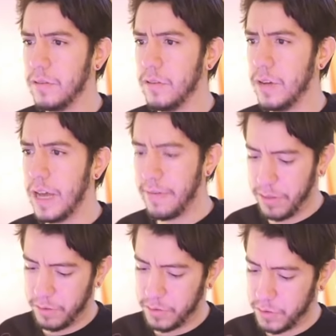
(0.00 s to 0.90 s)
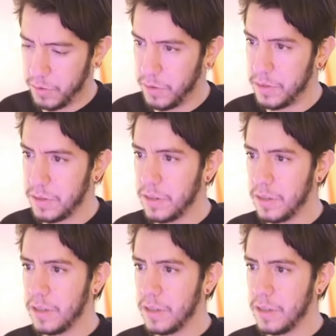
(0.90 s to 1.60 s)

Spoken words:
You have those tools.